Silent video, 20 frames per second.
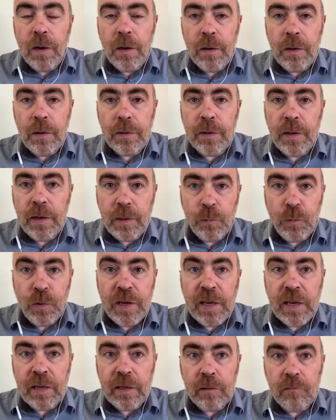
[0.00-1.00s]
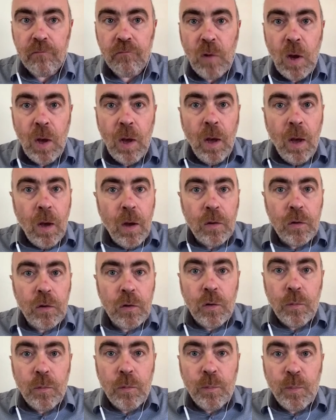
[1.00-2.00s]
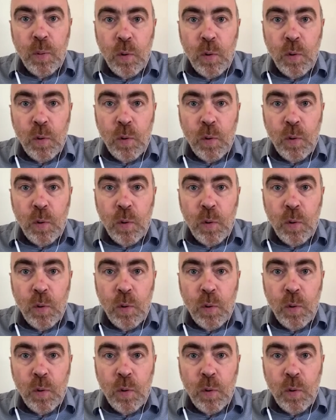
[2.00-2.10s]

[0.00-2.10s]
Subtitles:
that we can support